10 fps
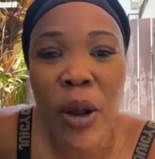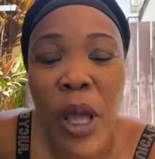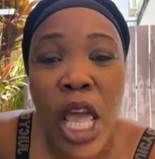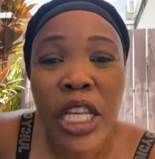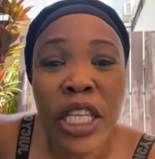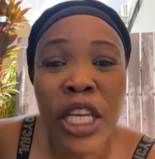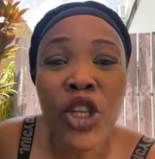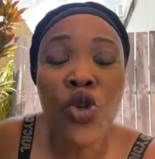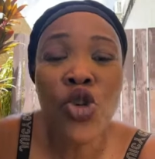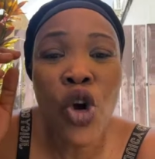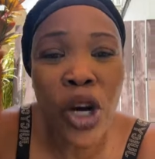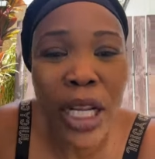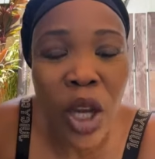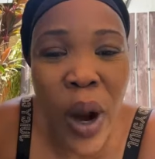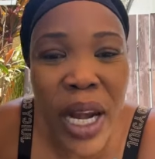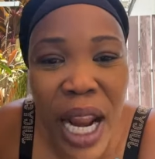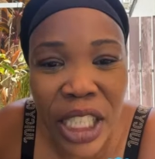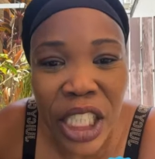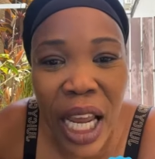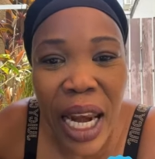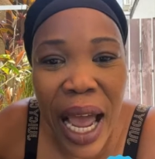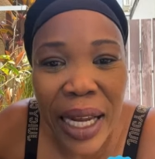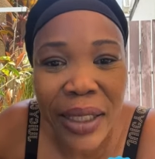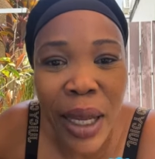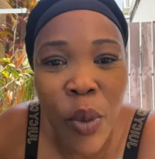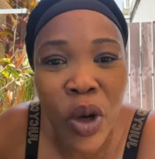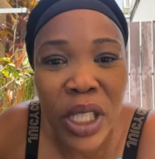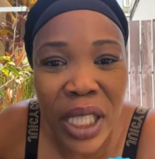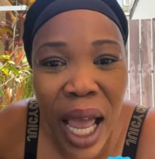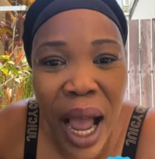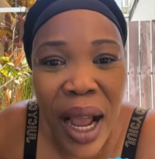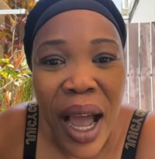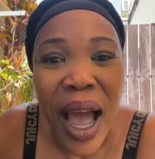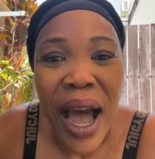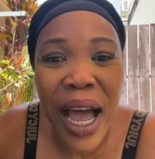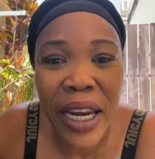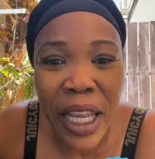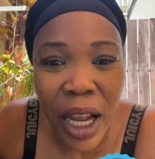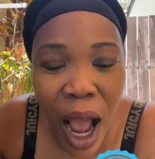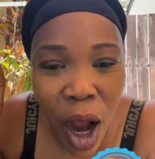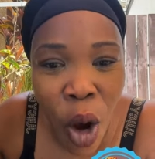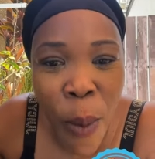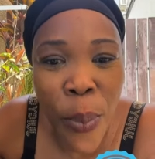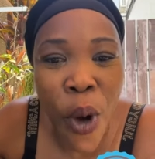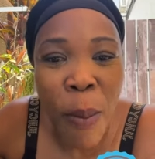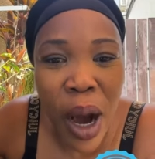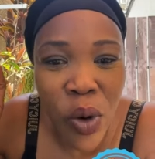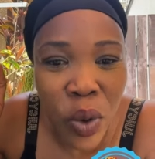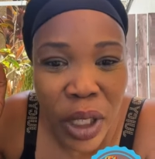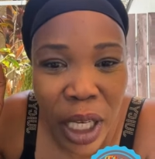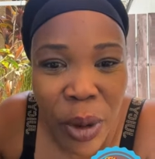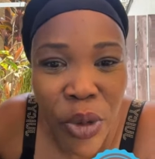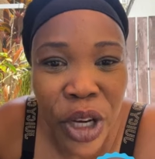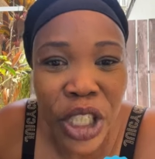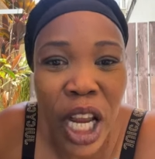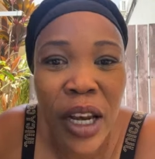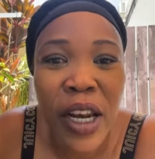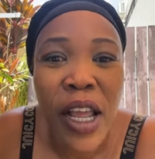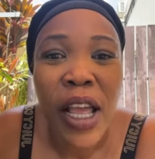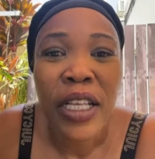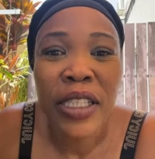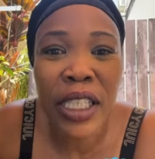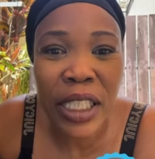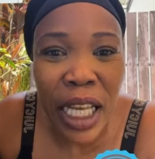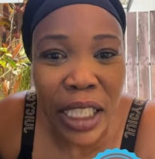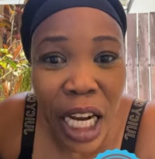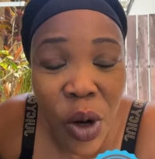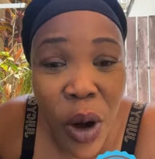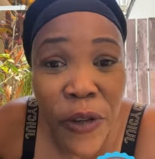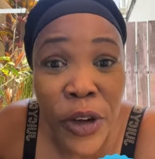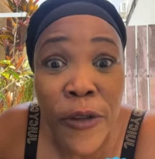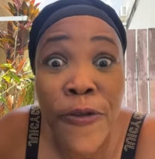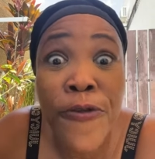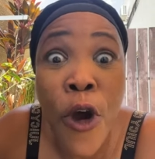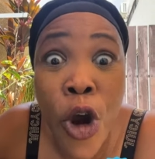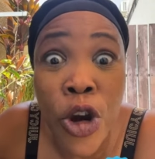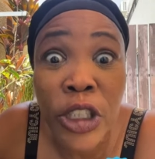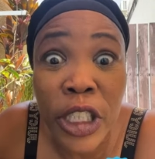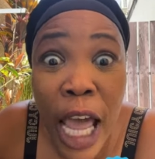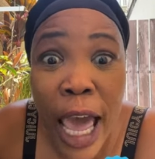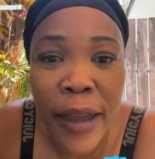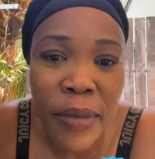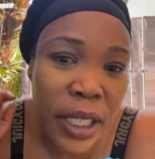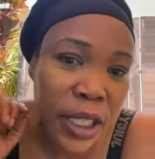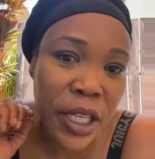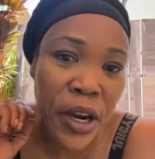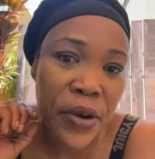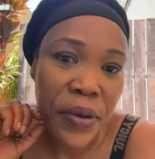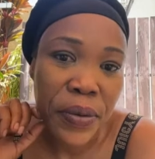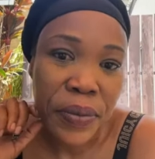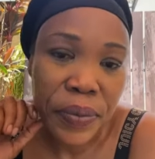una, una. Did you know that our national anthem was sung at the Akampong Maroon celebration sixth of January for the first time this year?